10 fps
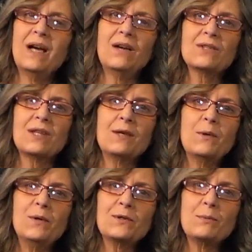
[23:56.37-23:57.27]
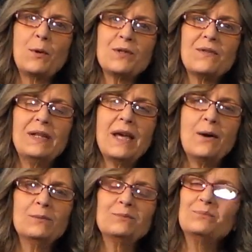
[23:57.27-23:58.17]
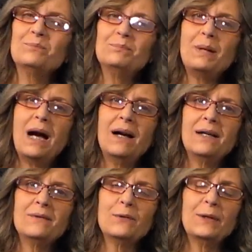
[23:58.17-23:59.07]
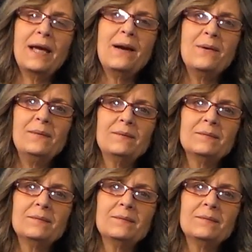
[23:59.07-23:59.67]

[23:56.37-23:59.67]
I'll see you all in tomorrow's video. Bye for now.